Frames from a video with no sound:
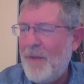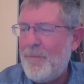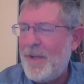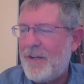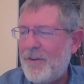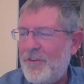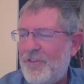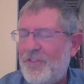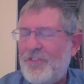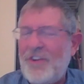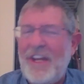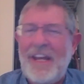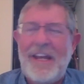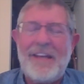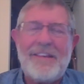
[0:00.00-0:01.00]
because
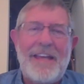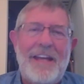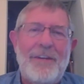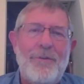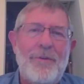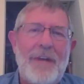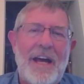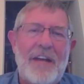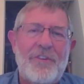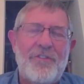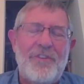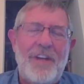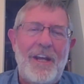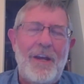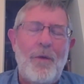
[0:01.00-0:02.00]
seeing they do not
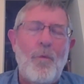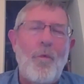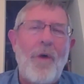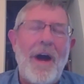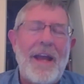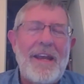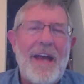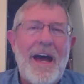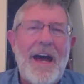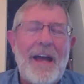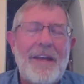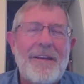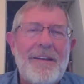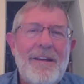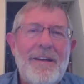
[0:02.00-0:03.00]
see. Why not?